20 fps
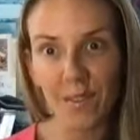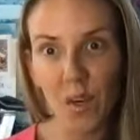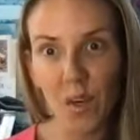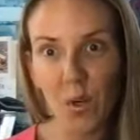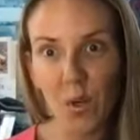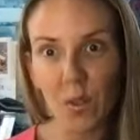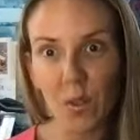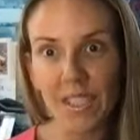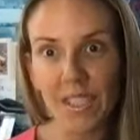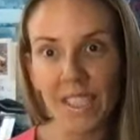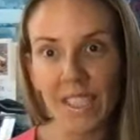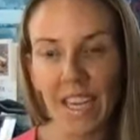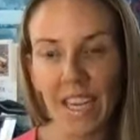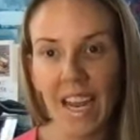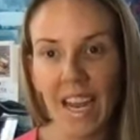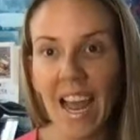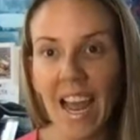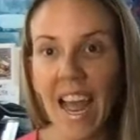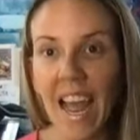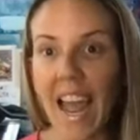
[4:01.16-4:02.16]
fruit,
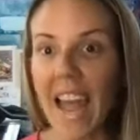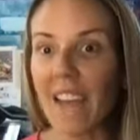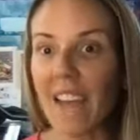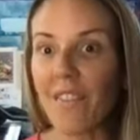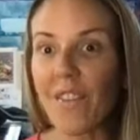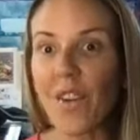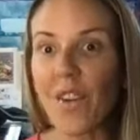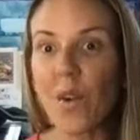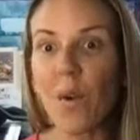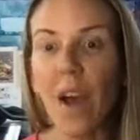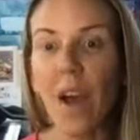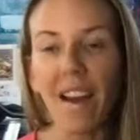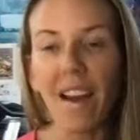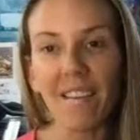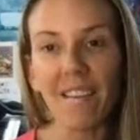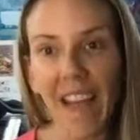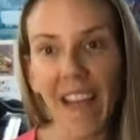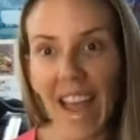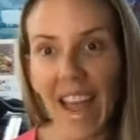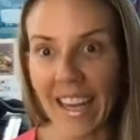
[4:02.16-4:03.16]
if you
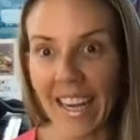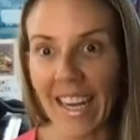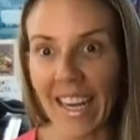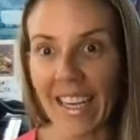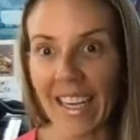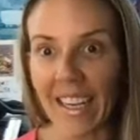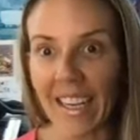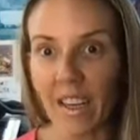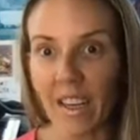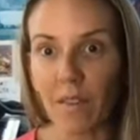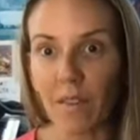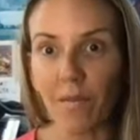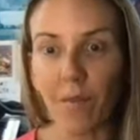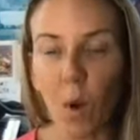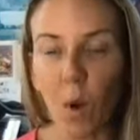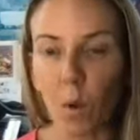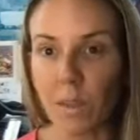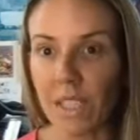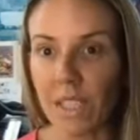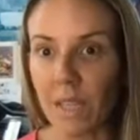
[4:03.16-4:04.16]
have any
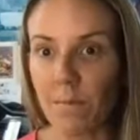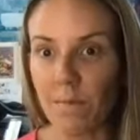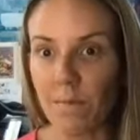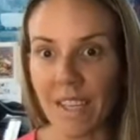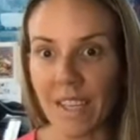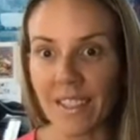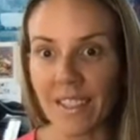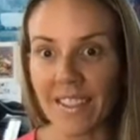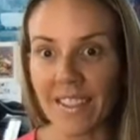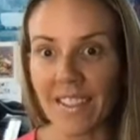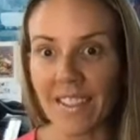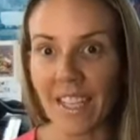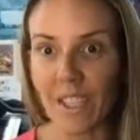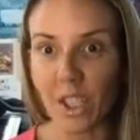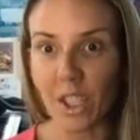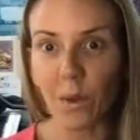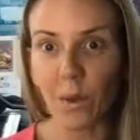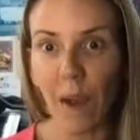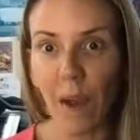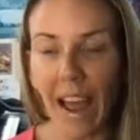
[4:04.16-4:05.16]
frozen meals that
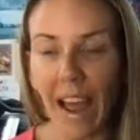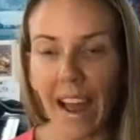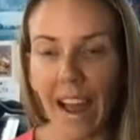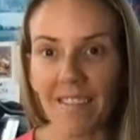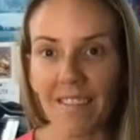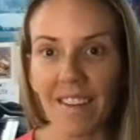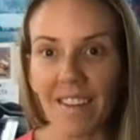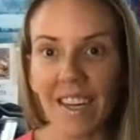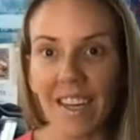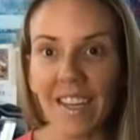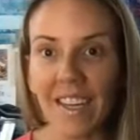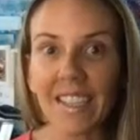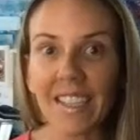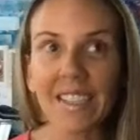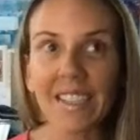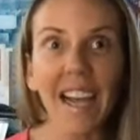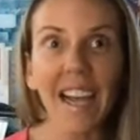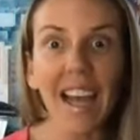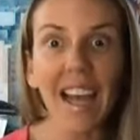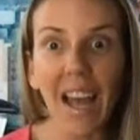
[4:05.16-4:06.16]
you have
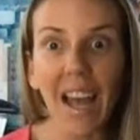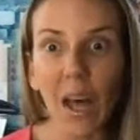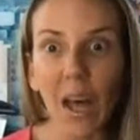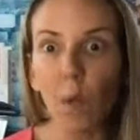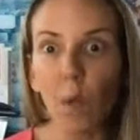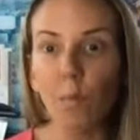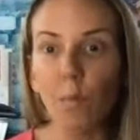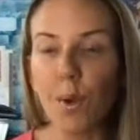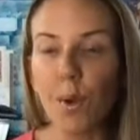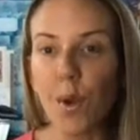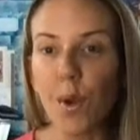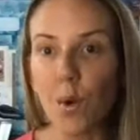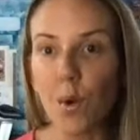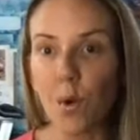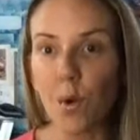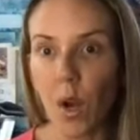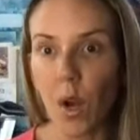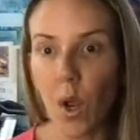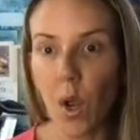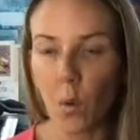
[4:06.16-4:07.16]
to help
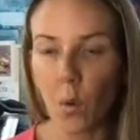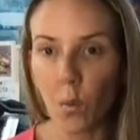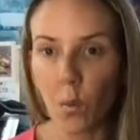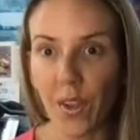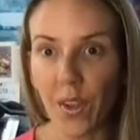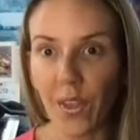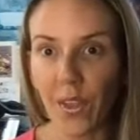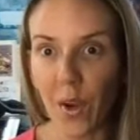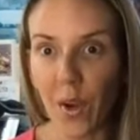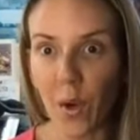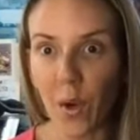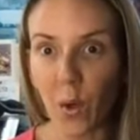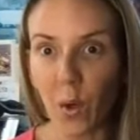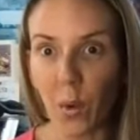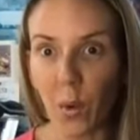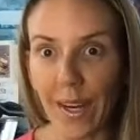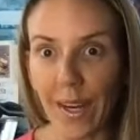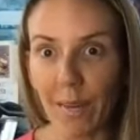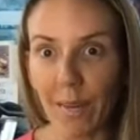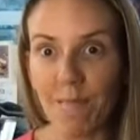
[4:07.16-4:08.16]
you with your
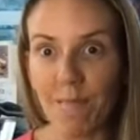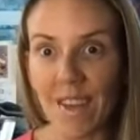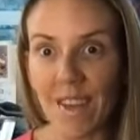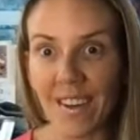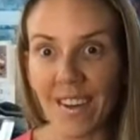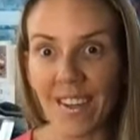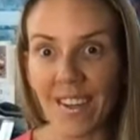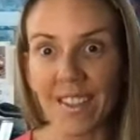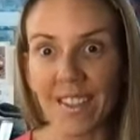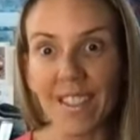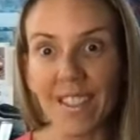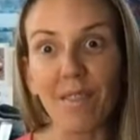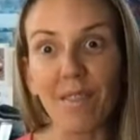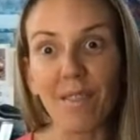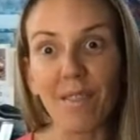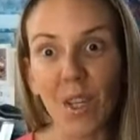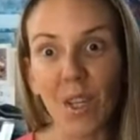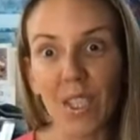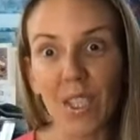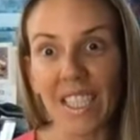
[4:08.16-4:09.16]
quick meals
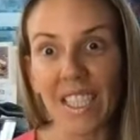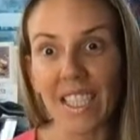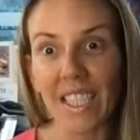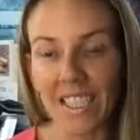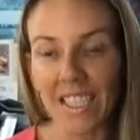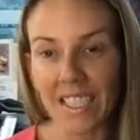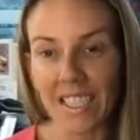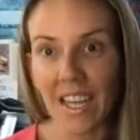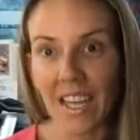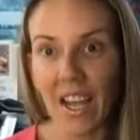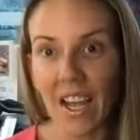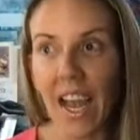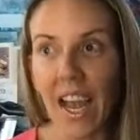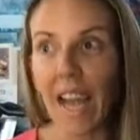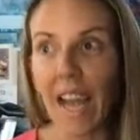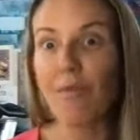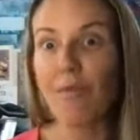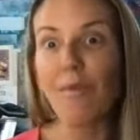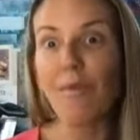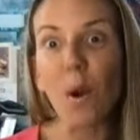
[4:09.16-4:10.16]
versus
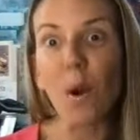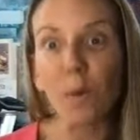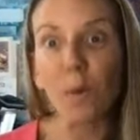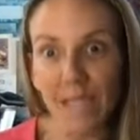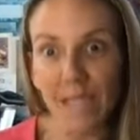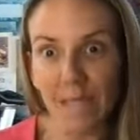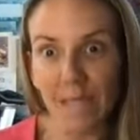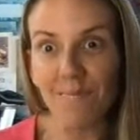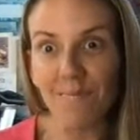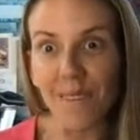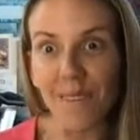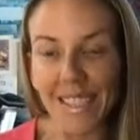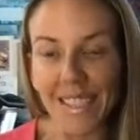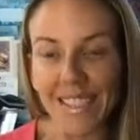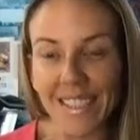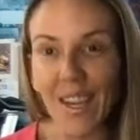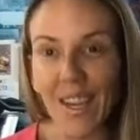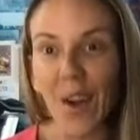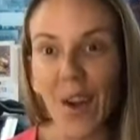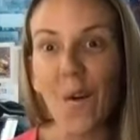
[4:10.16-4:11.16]
a frozen
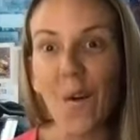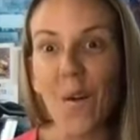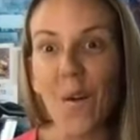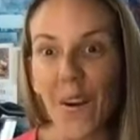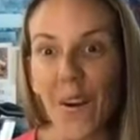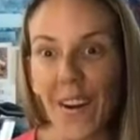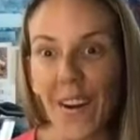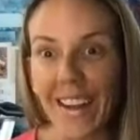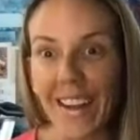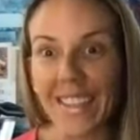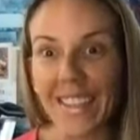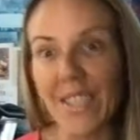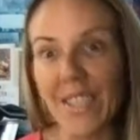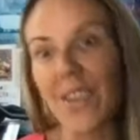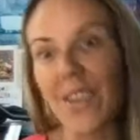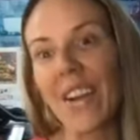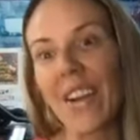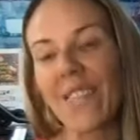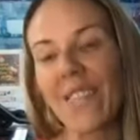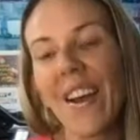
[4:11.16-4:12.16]
pizza or ice
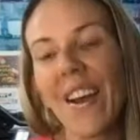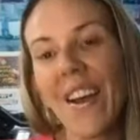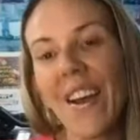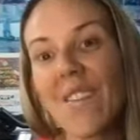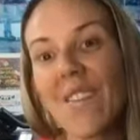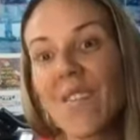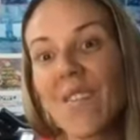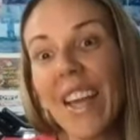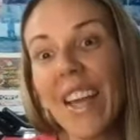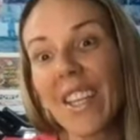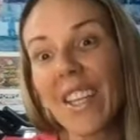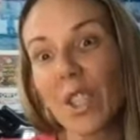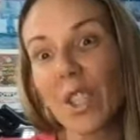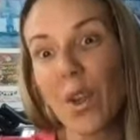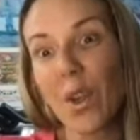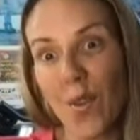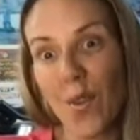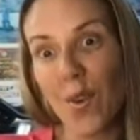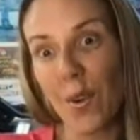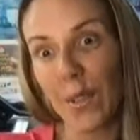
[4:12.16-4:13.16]
cream, make
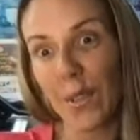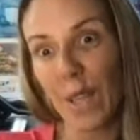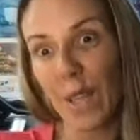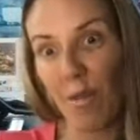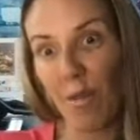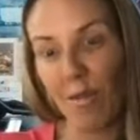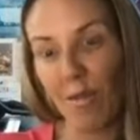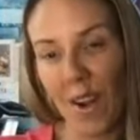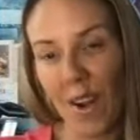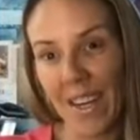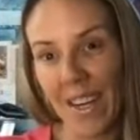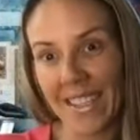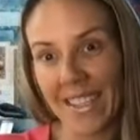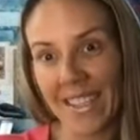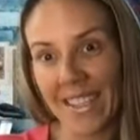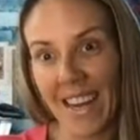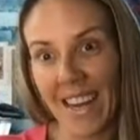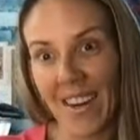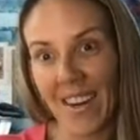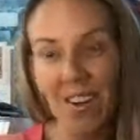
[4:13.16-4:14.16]
sure those are front and
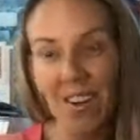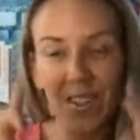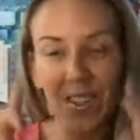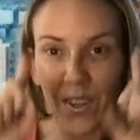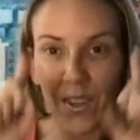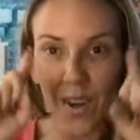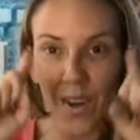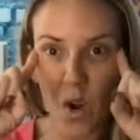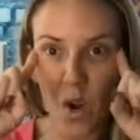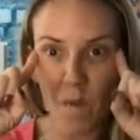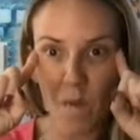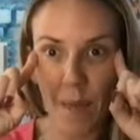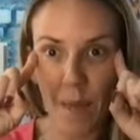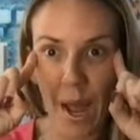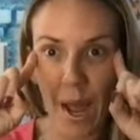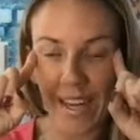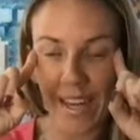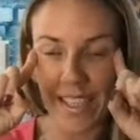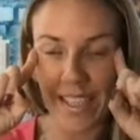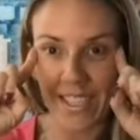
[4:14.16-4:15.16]
center so your
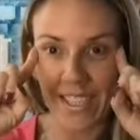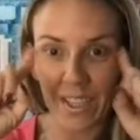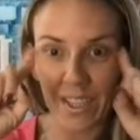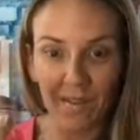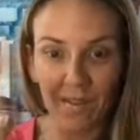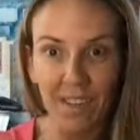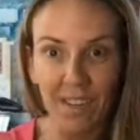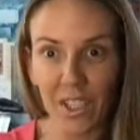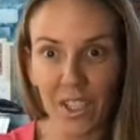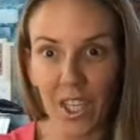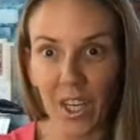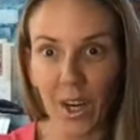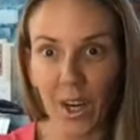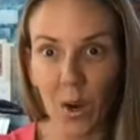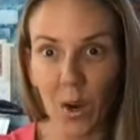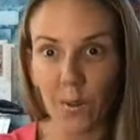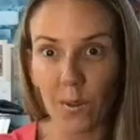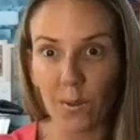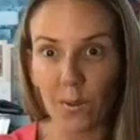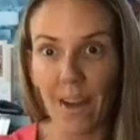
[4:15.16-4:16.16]
mind and your vision
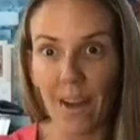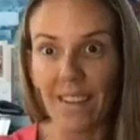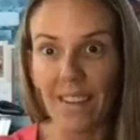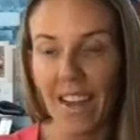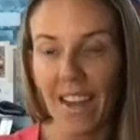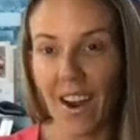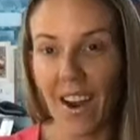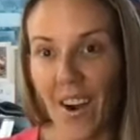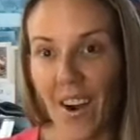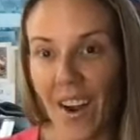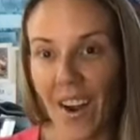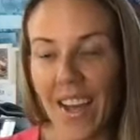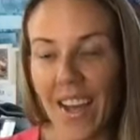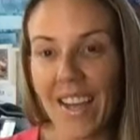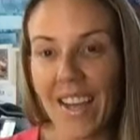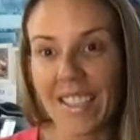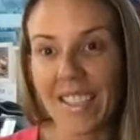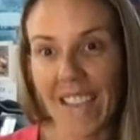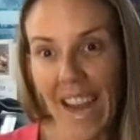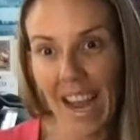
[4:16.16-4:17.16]
goes right there
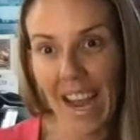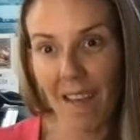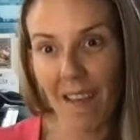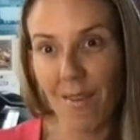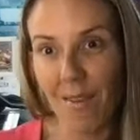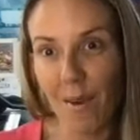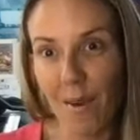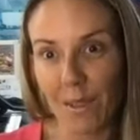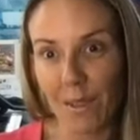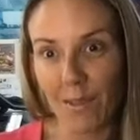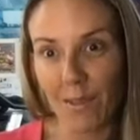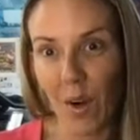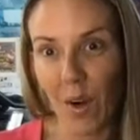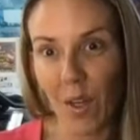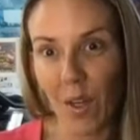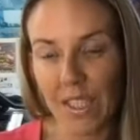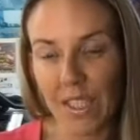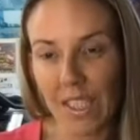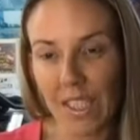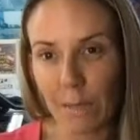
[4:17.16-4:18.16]
to have those
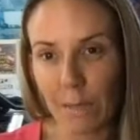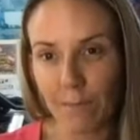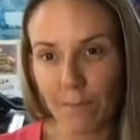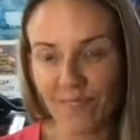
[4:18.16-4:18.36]
first.